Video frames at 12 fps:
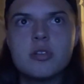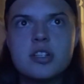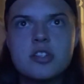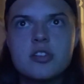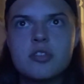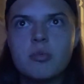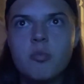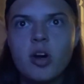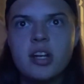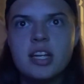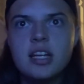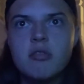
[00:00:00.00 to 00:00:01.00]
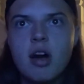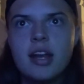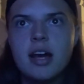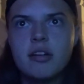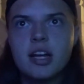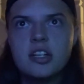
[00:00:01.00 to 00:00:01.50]
He's just on one knee right
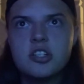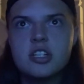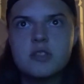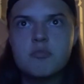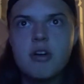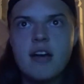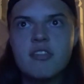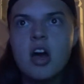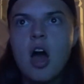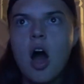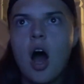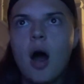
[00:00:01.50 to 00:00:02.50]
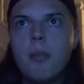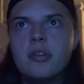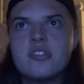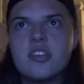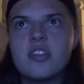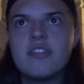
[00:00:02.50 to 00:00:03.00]
now, catching his breath up
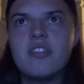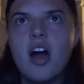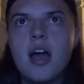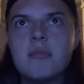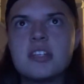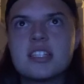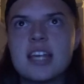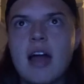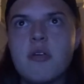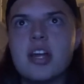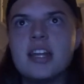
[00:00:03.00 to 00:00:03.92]
until the fireman's carry.